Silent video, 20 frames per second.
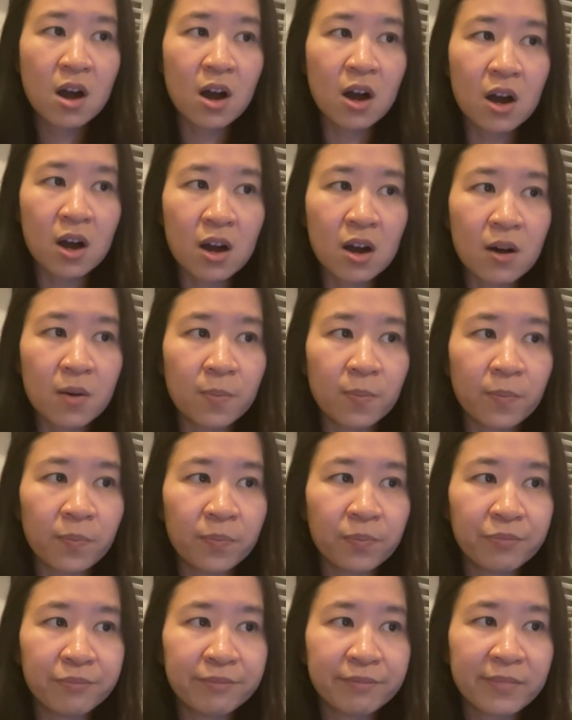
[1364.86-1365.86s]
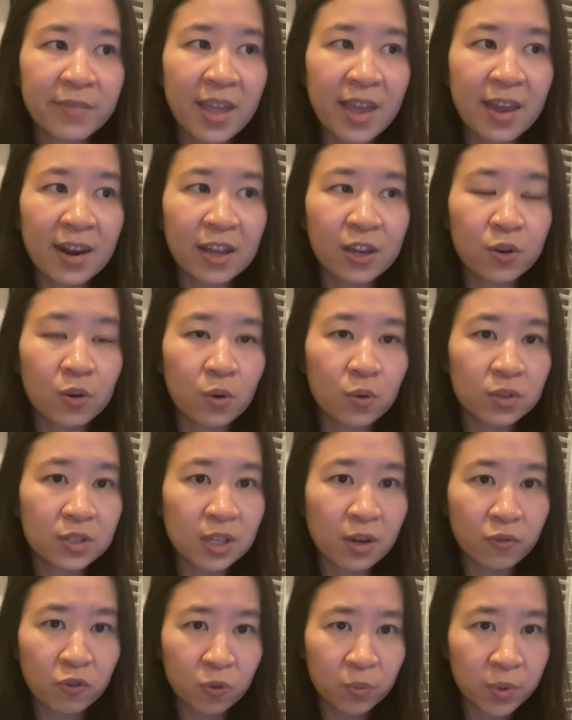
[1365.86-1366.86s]
Um, and I know
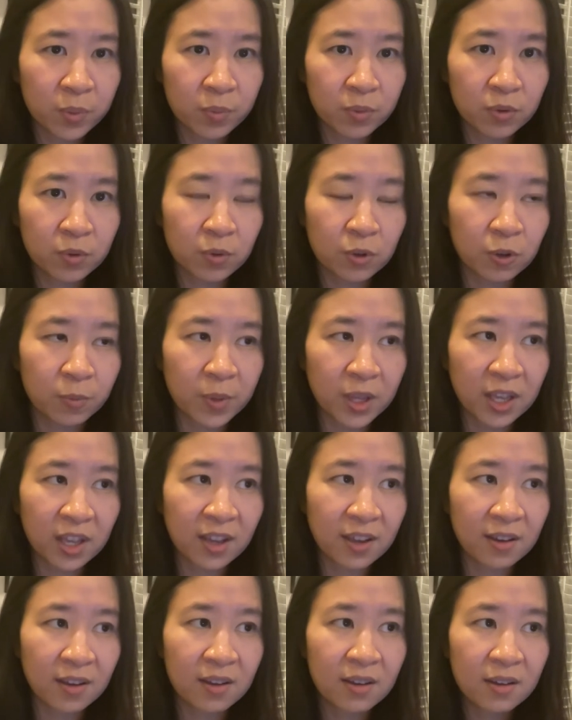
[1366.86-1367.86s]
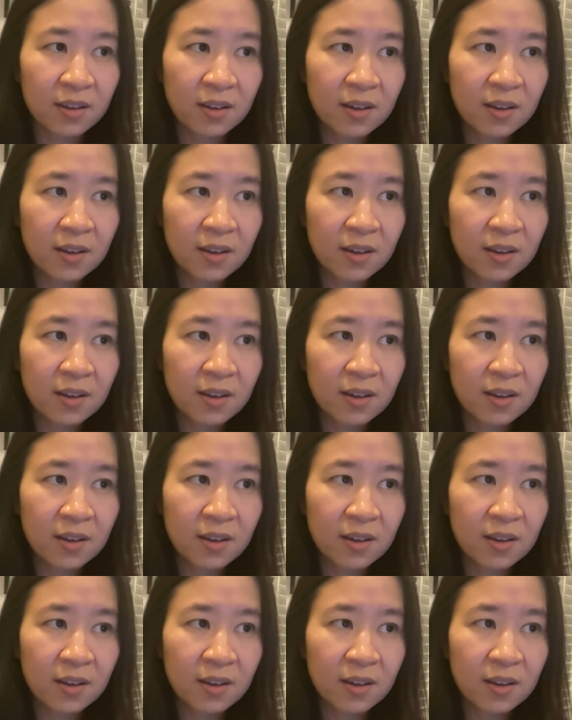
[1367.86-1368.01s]
several people who are making